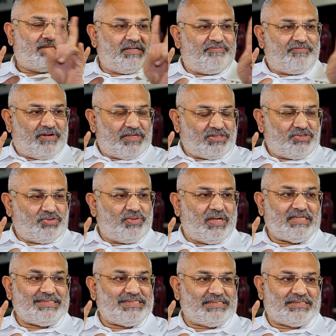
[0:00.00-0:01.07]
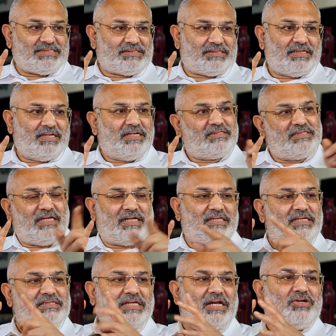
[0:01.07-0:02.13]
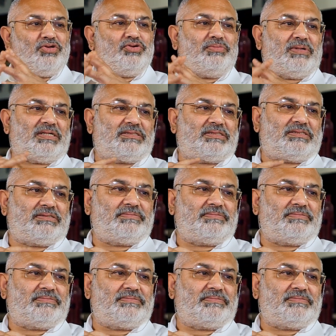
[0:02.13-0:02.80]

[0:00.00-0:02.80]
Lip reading: The first two are cysts, the others are tumors.